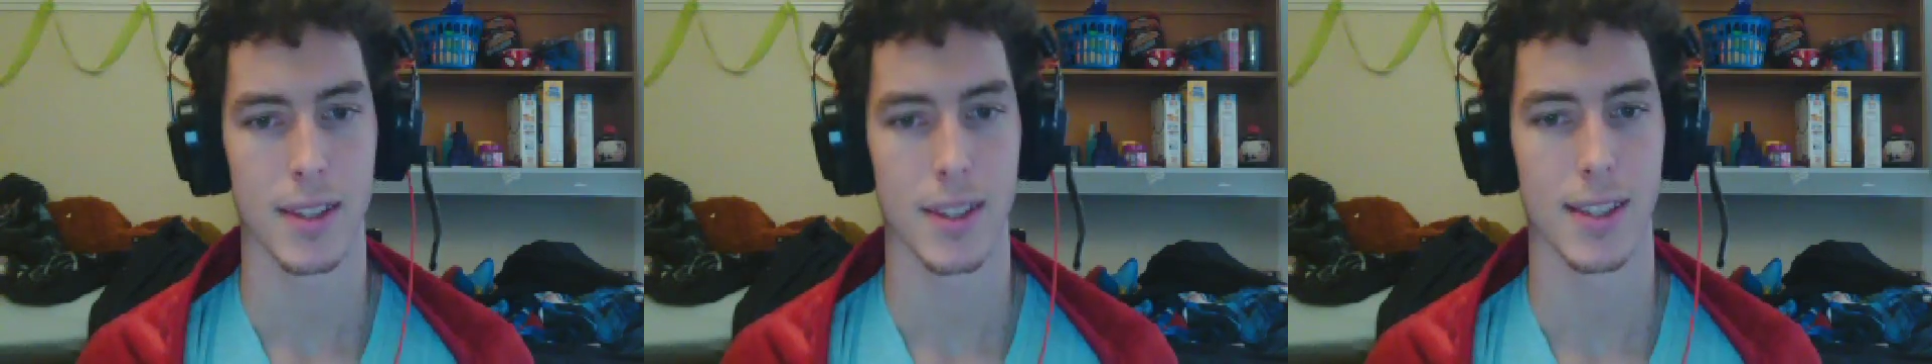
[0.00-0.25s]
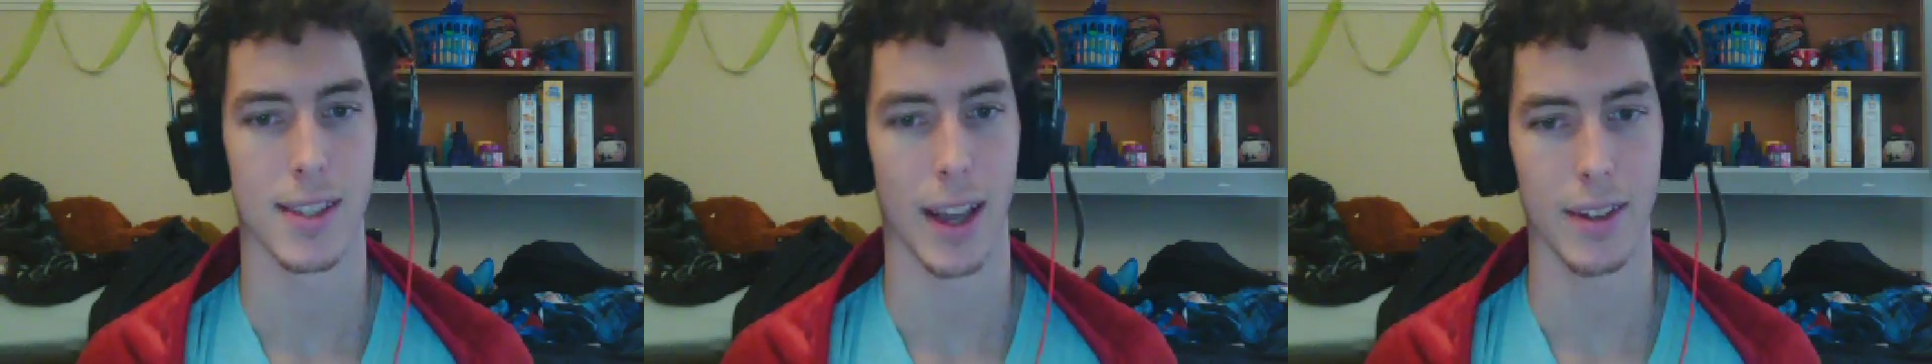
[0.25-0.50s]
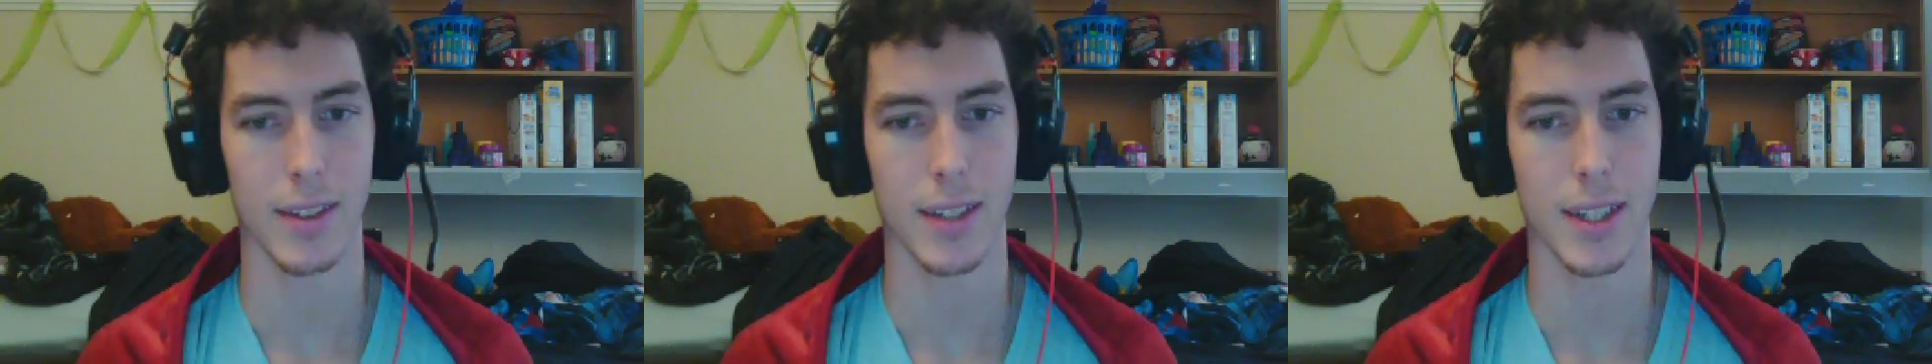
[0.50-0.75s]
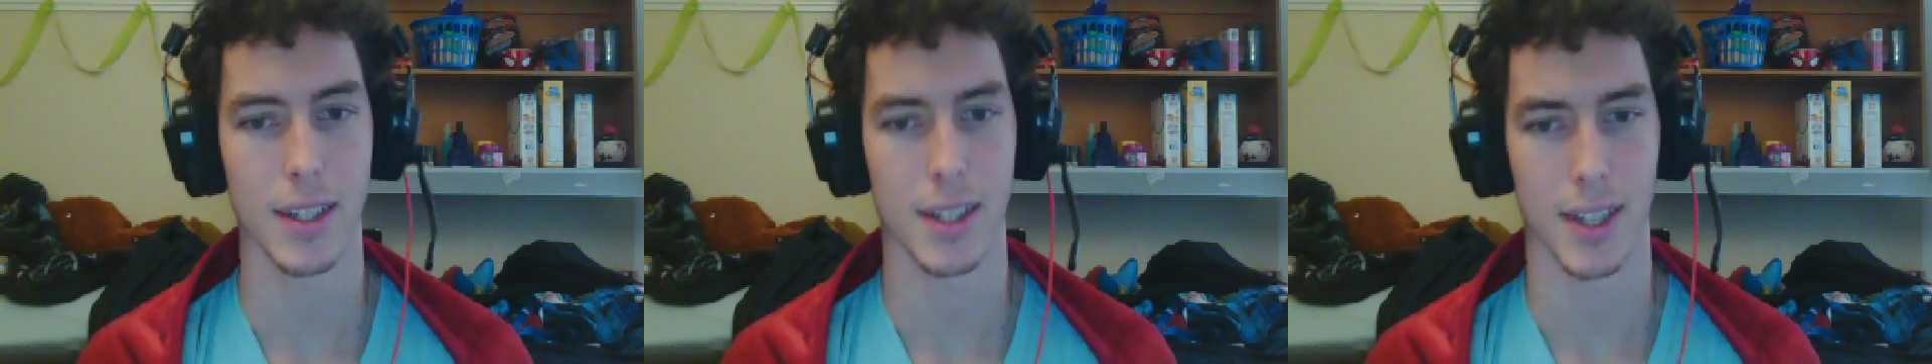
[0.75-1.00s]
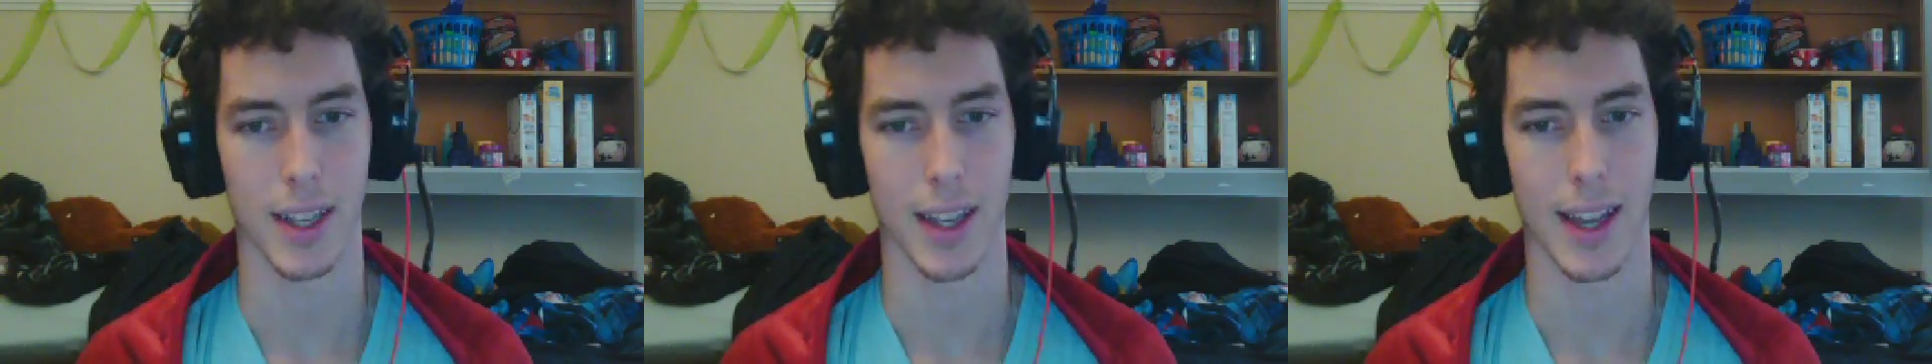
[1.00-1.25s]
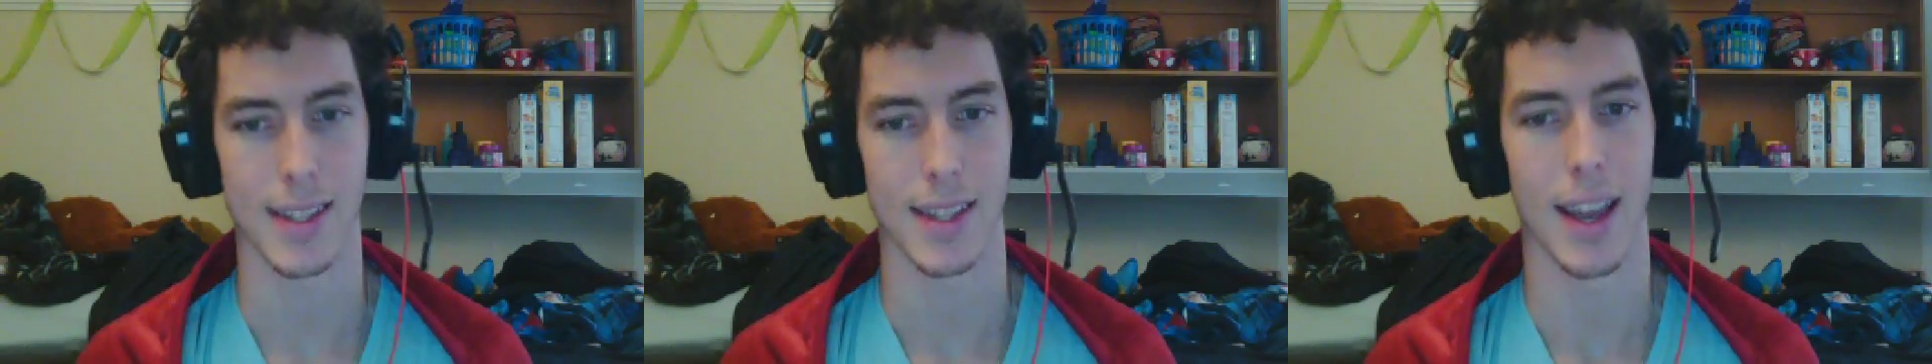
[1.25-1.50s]
Societal conditioning
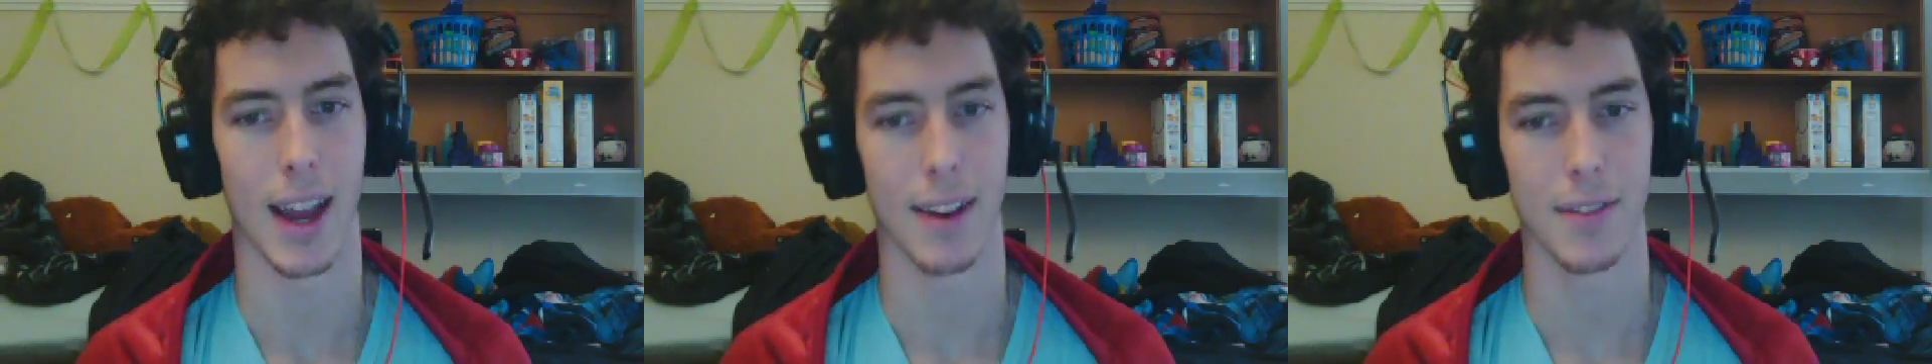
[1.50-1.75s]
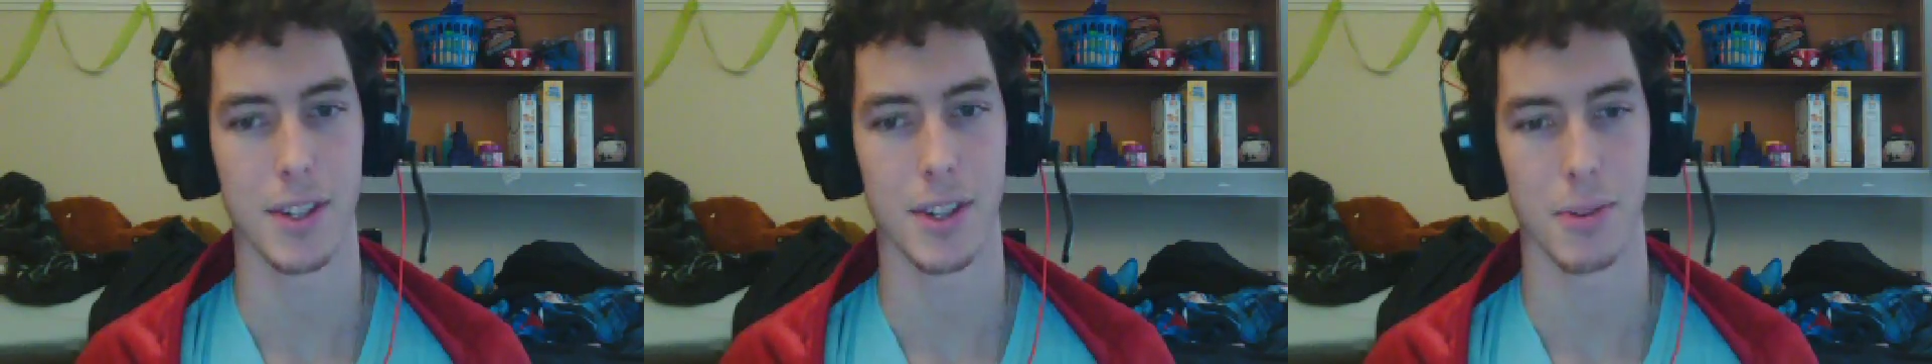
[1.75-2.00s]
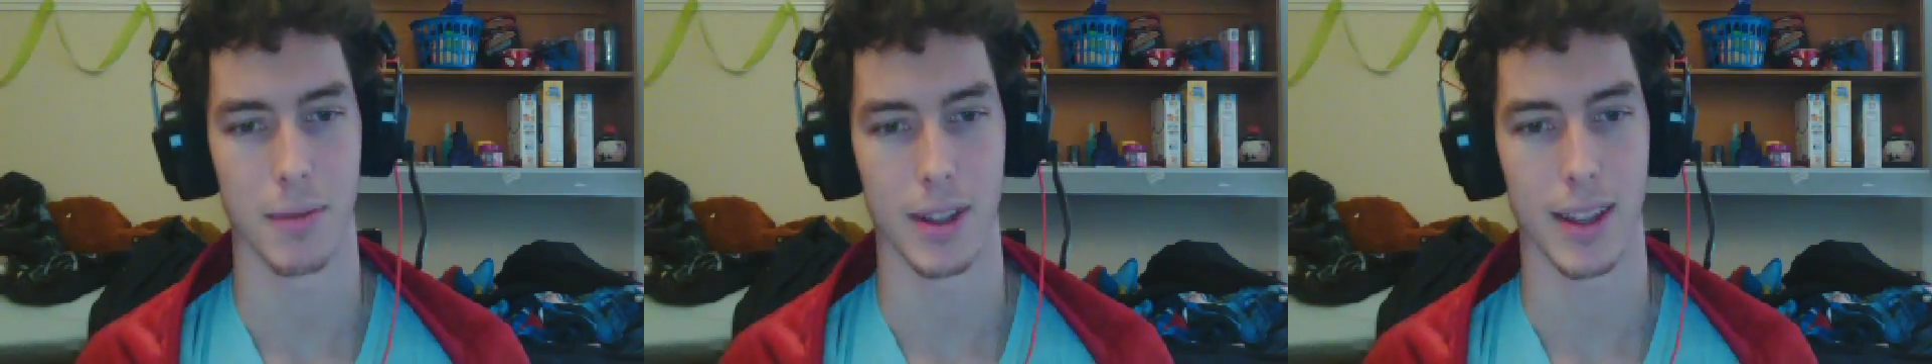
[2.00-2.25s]
has the average human